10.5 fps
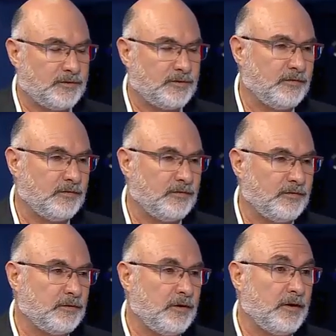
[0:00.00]
soil, and
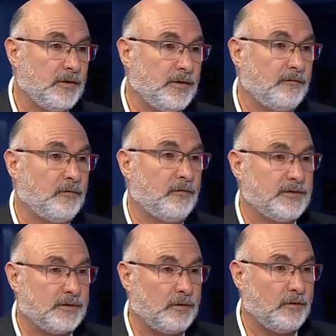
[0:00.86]
therefore as long as
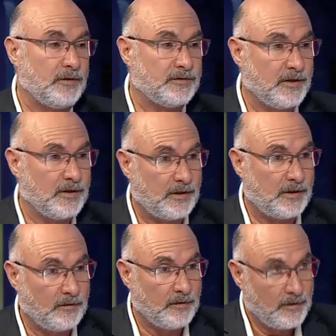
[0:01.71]
they are
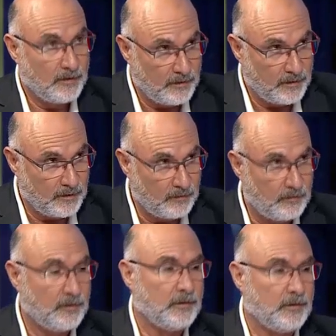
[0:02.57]
there, they
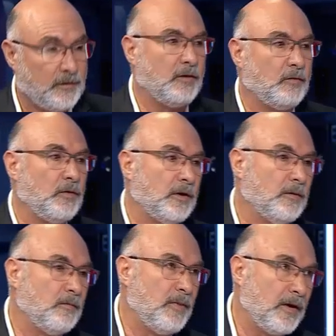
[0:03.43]
will back
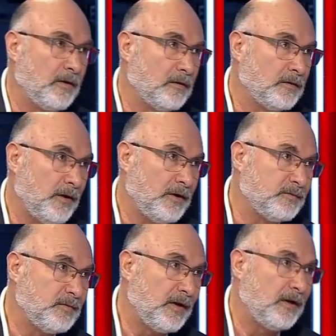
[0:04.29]
Hezbollah,
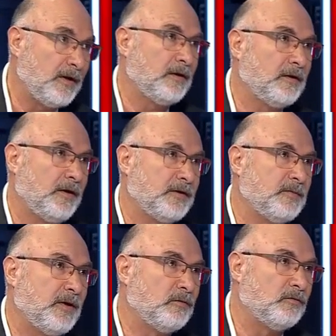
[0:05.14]
and Hezbollah will
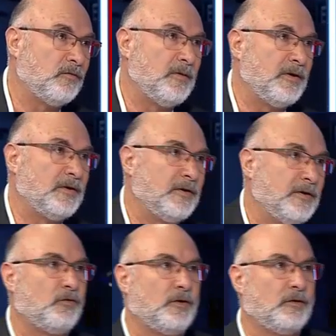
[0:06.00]
remain the stronger
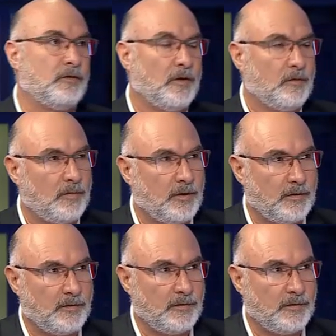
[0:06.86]
player in Lebanon.